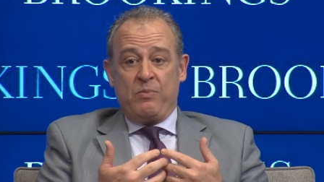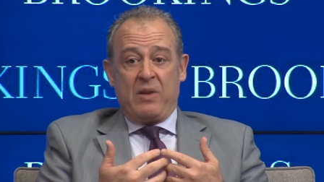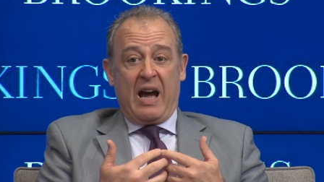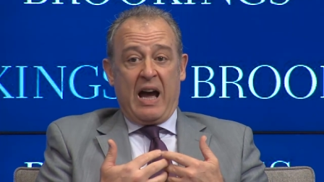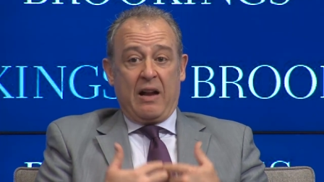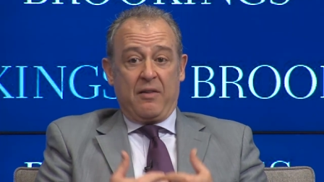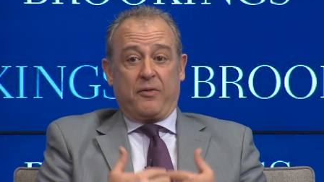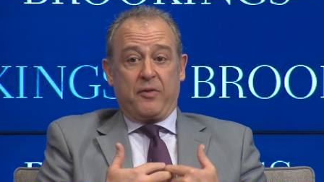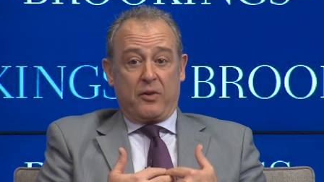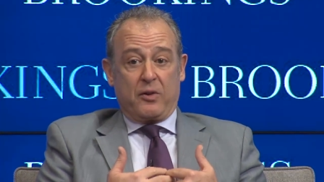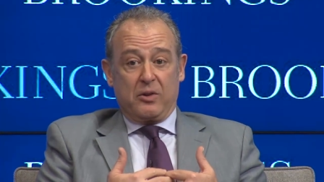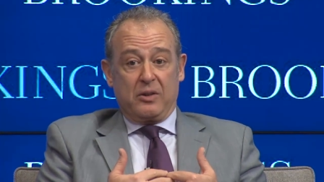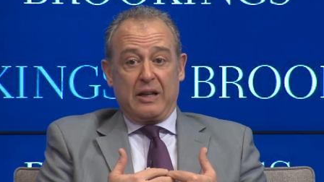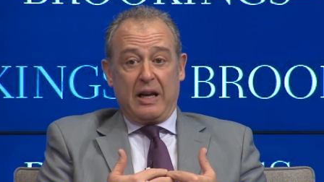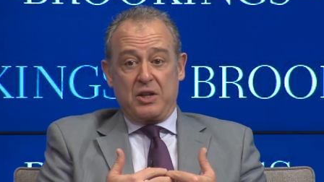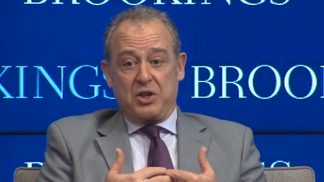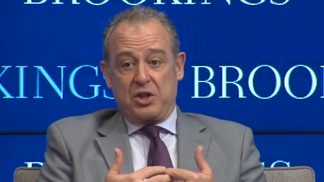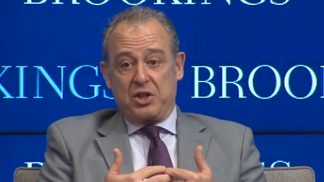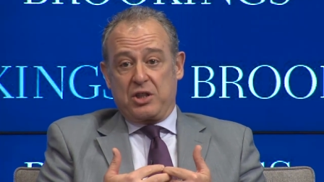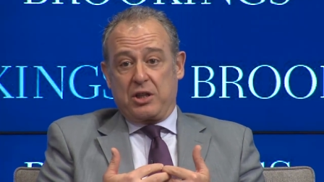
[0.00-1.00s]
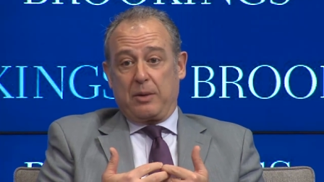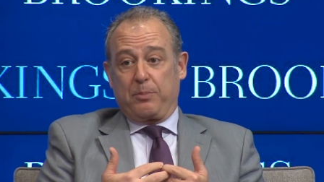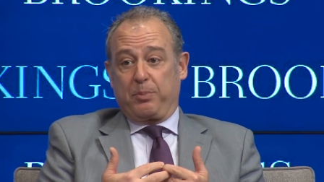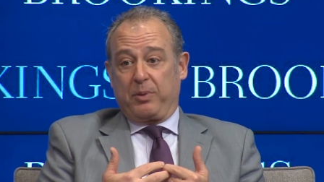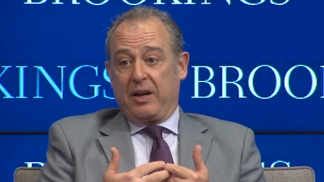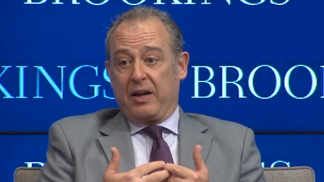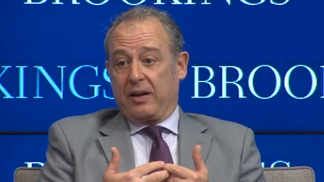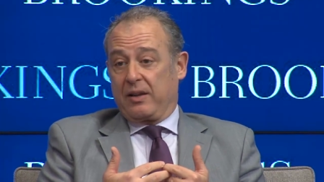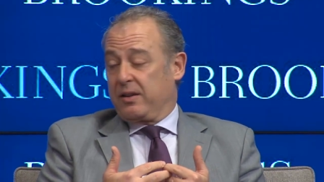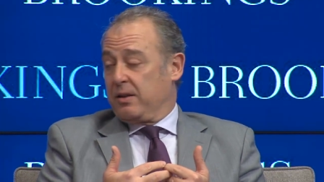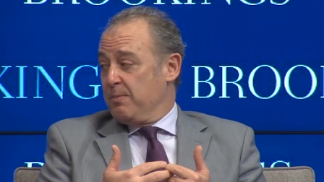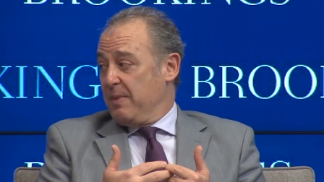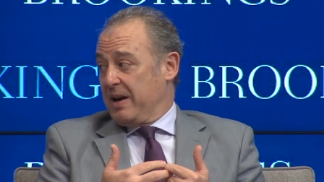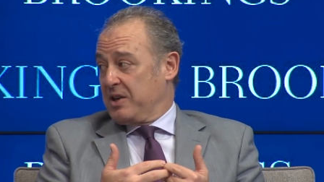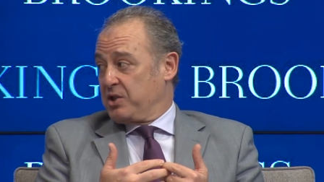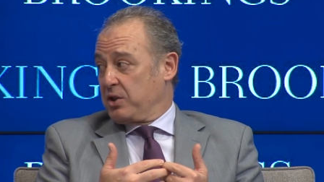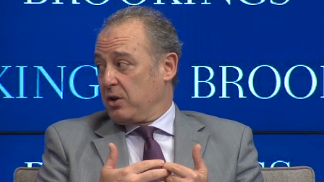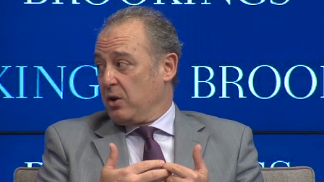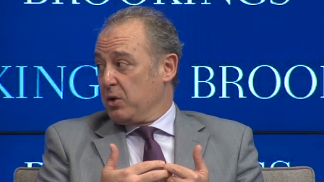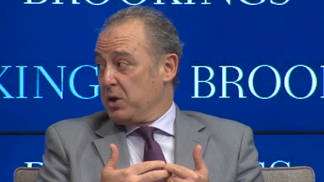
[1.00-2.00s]
And for a relationship like the
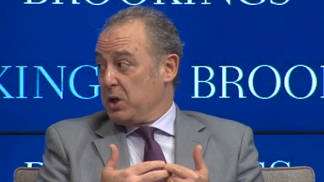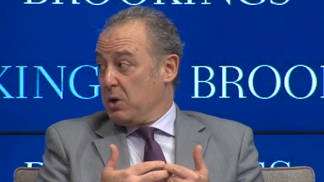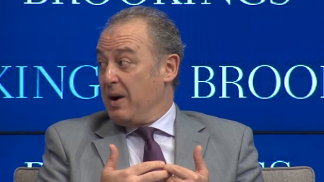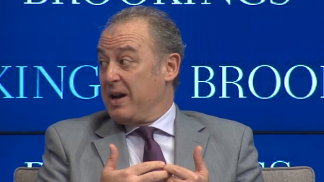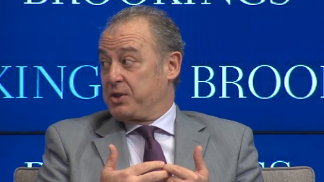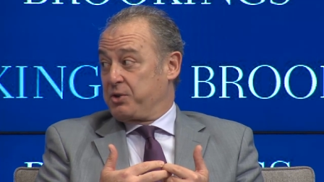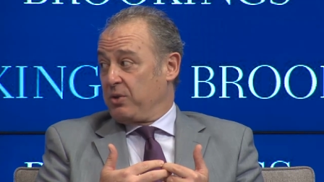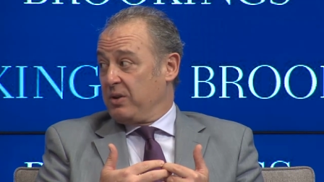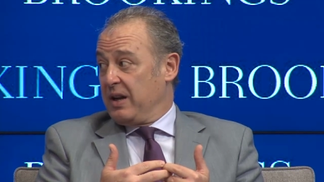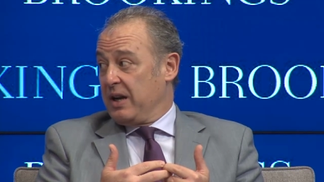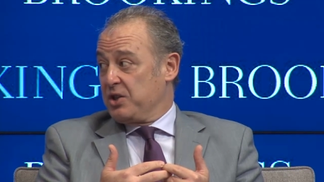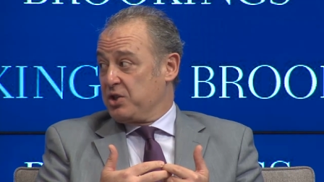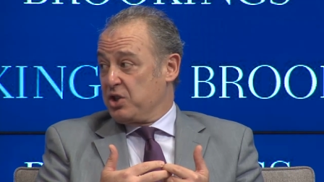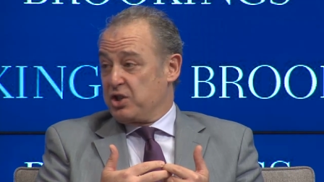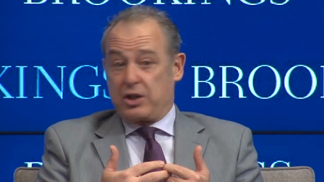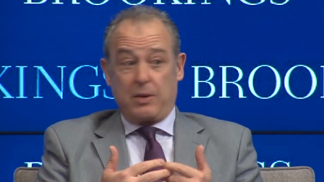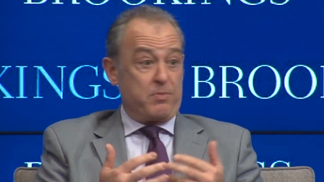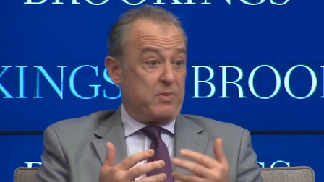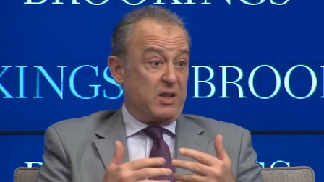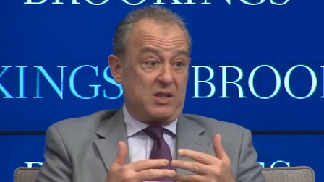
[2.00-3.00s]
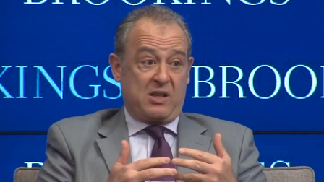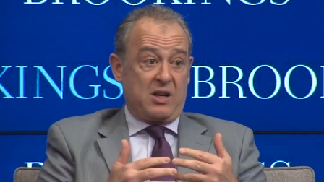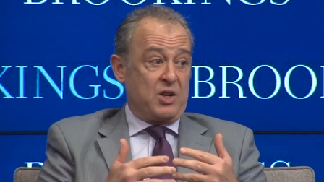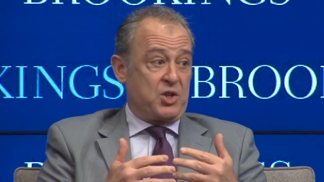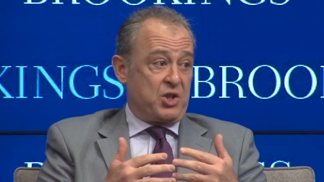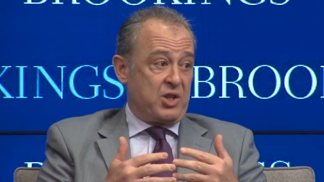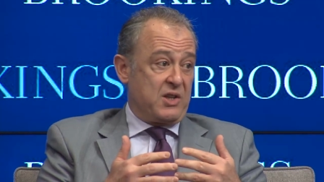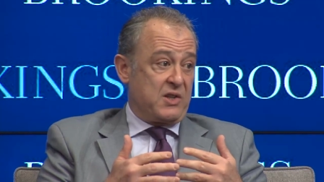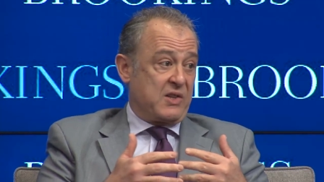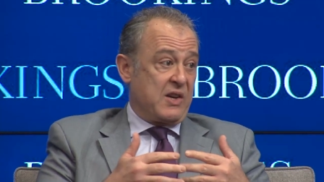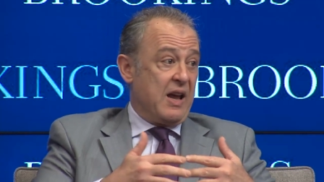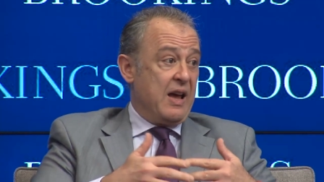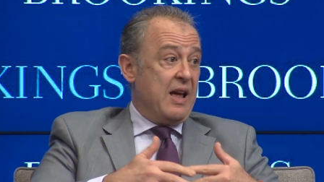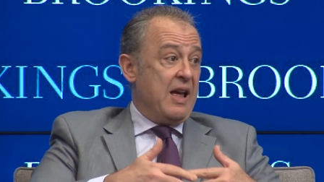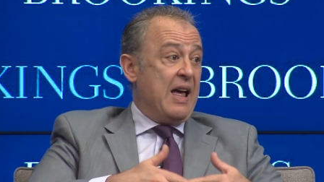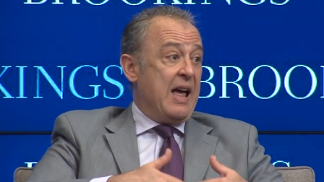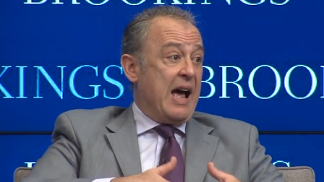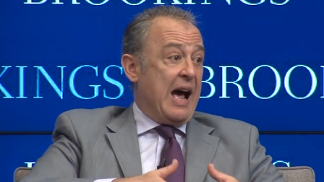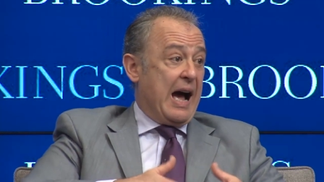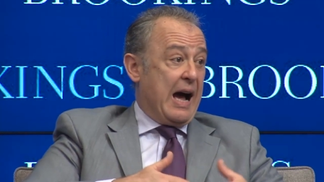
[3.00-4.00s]
Mexico US relationship that touches
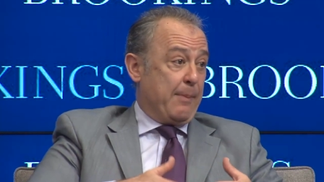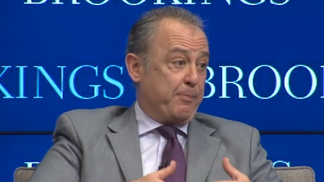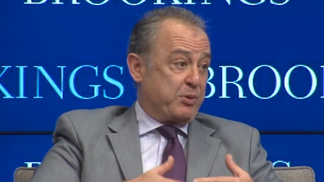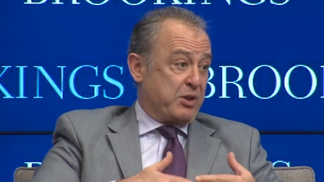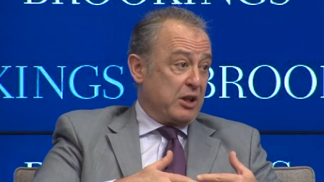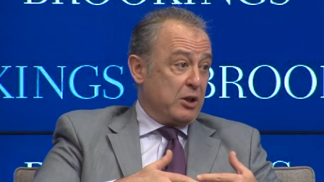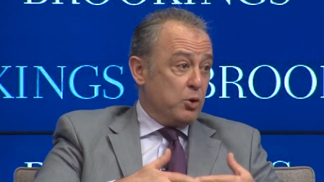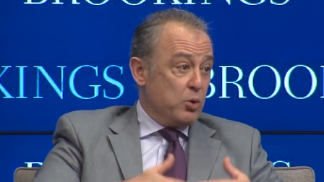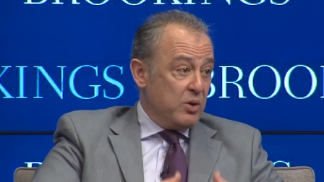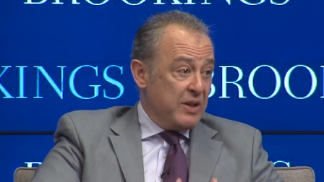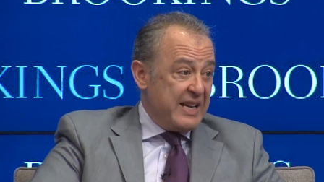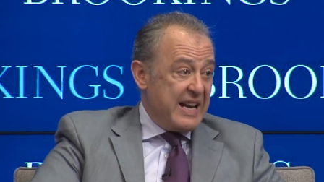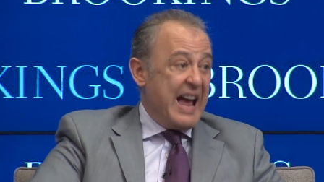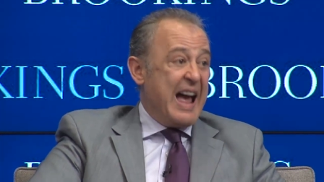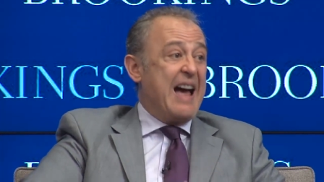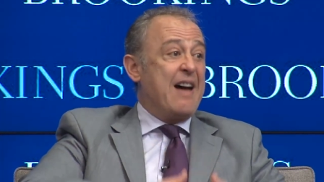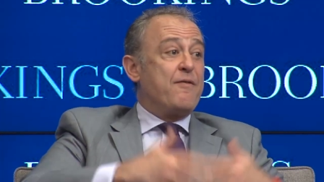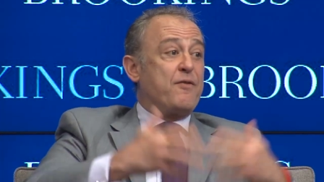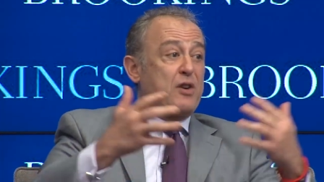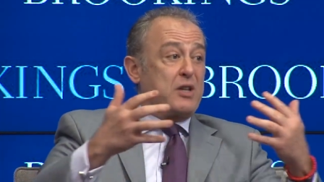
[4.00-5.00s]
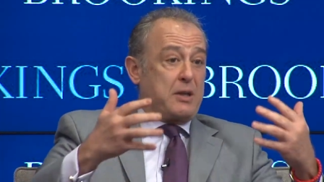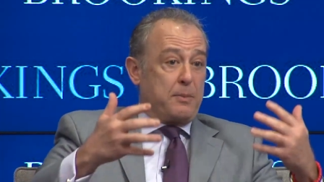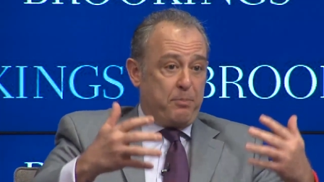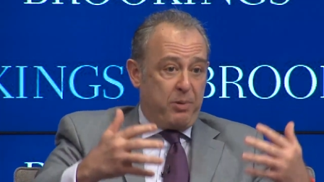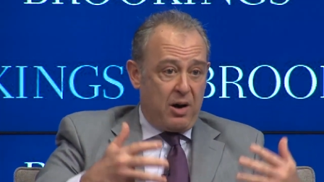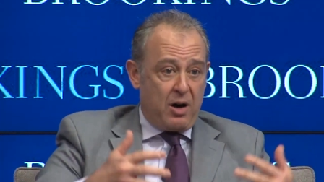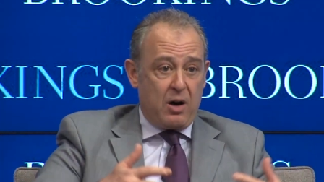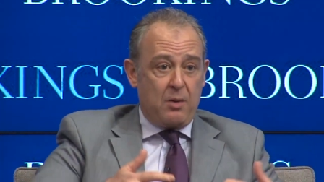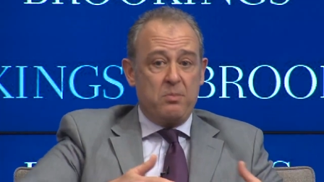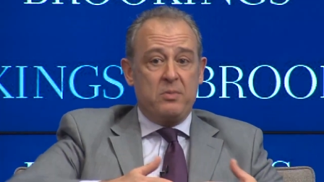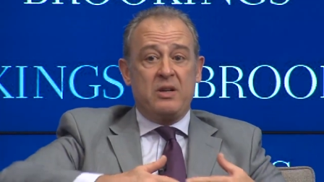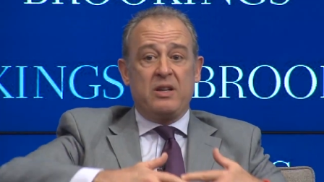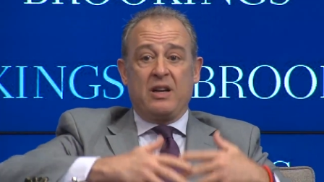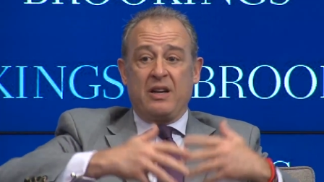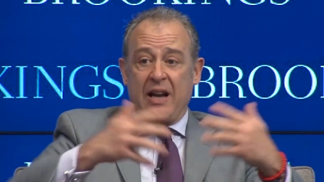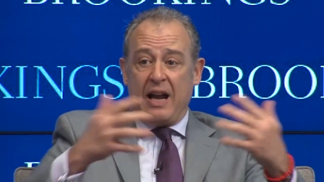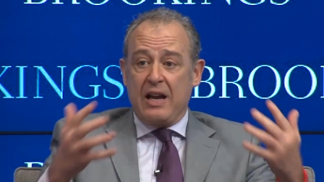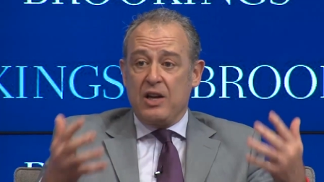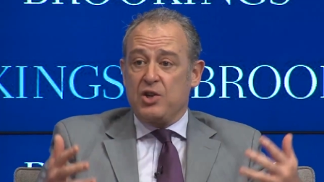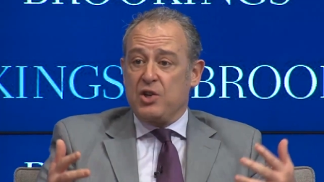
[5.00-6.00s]
absolutely every department
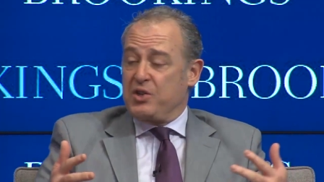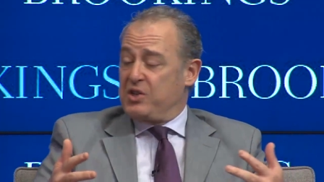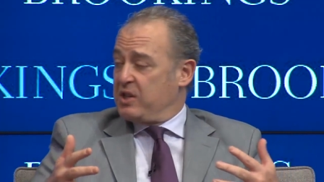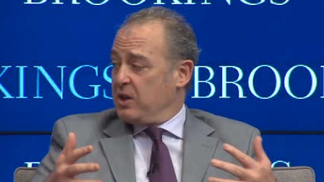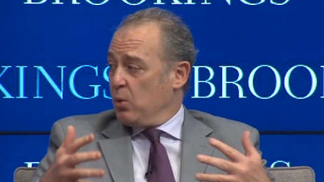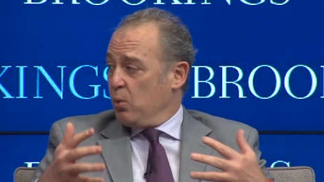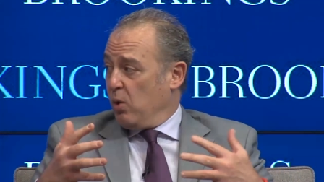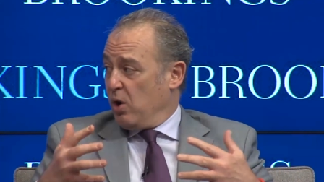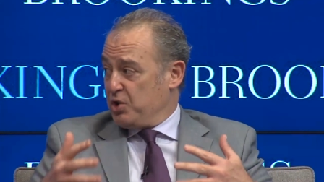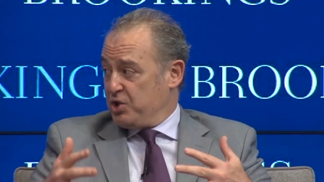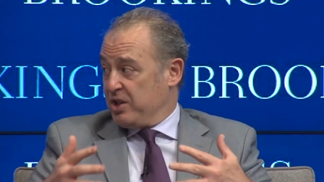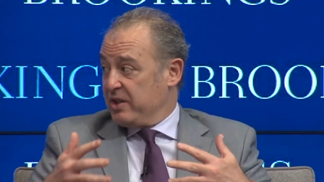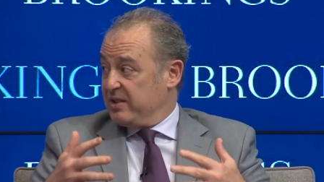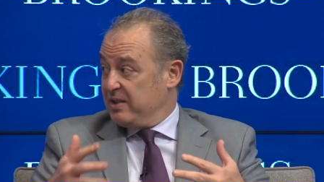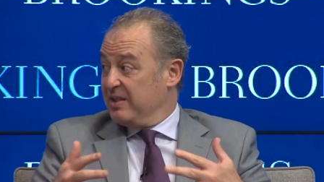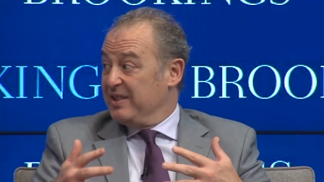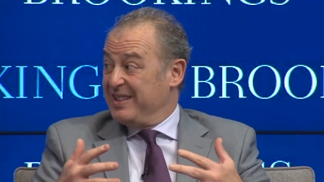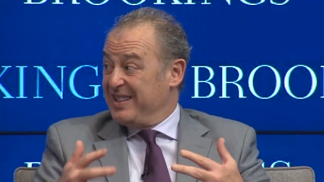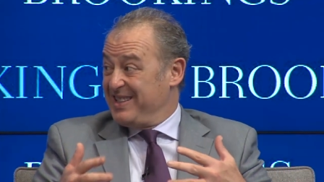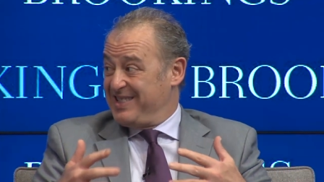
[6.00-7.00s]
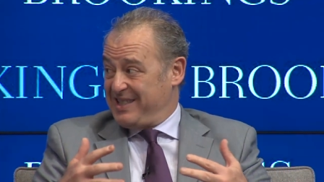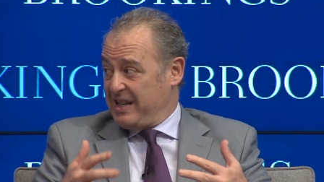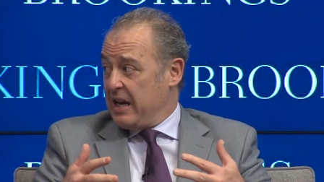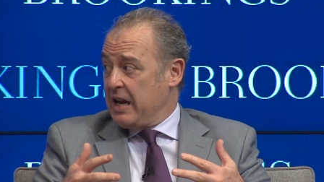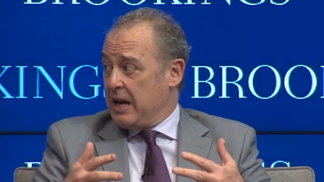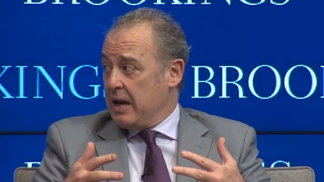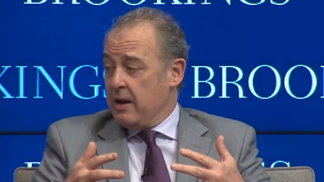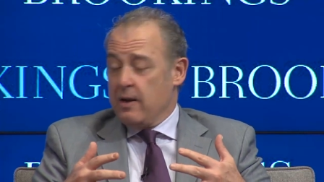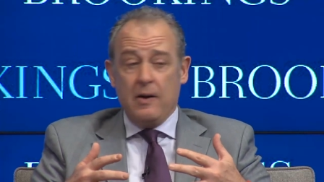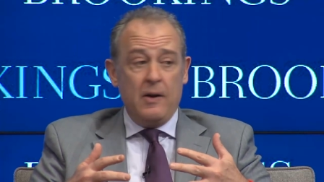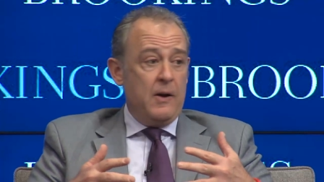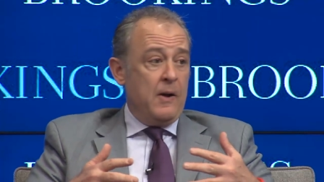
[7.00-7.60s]
and agency in Washington, D.C.,